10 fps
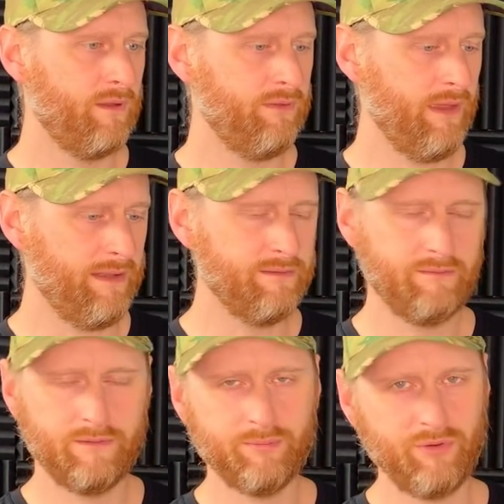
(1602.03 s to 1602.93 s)
then
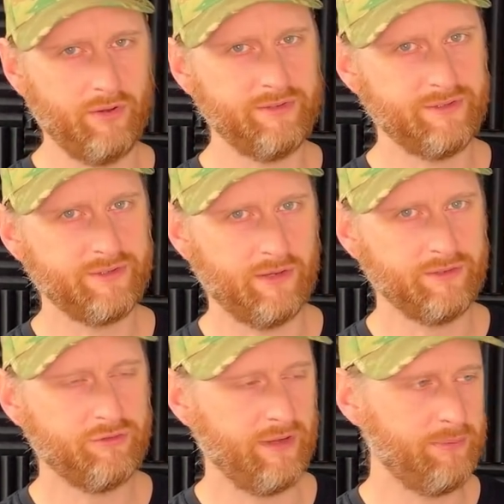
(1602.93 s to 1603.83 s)
the price is starting
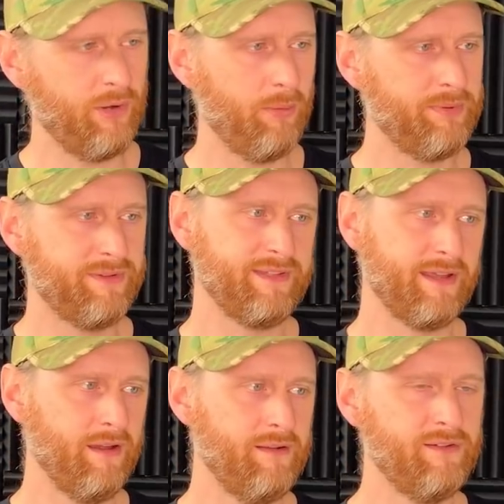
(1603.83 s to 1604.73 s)
to creep up. You
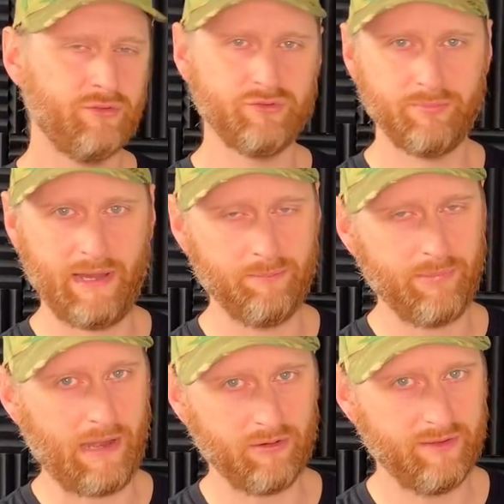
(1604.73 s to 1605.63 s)
stick a £100
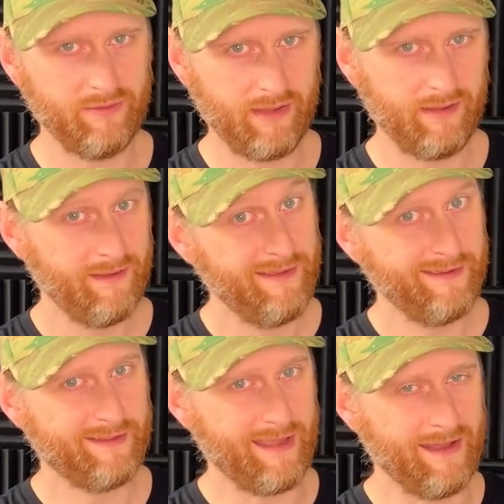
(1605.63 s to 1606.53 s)
barrel in there,
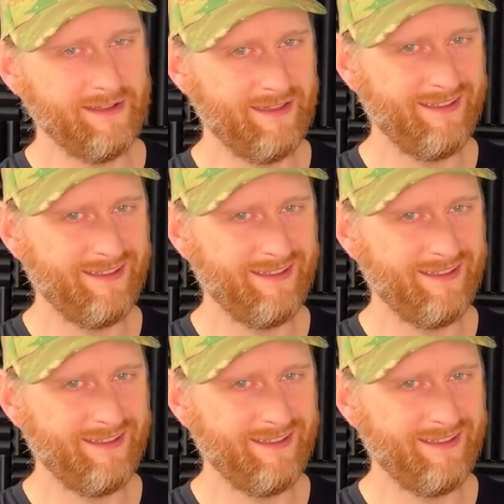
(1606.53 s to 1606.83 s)
again,